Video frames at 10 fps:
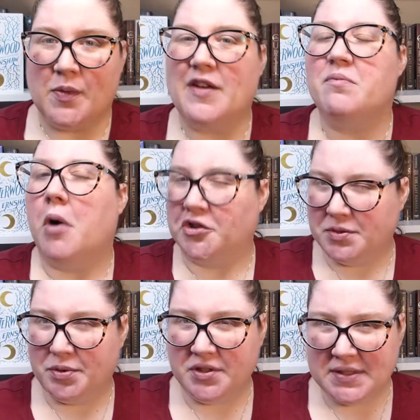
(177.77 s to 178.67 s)
but we have
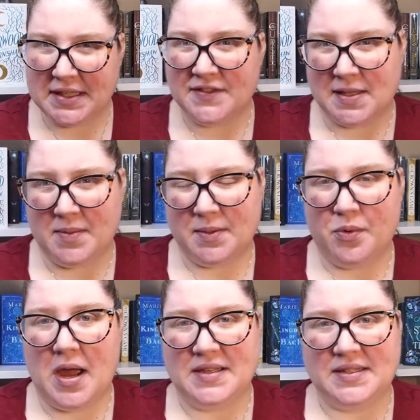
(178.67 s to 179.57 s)
multiples of some of the
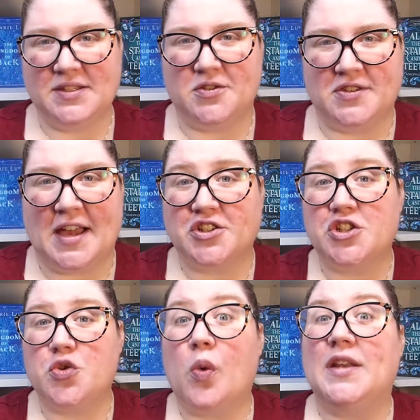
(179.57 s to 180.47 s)
prizes, so there's
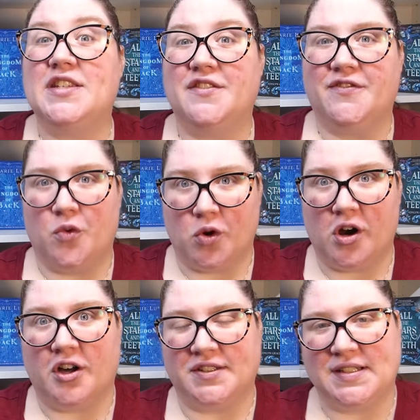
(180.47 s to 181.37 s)
actually
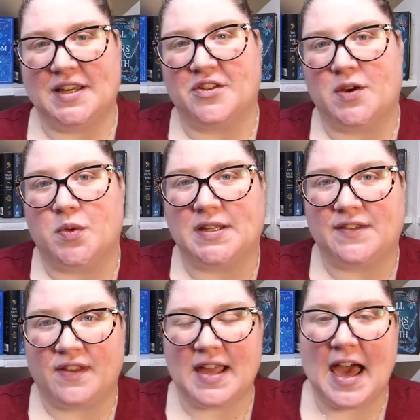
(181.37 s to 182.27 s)
24 altogether that we're giving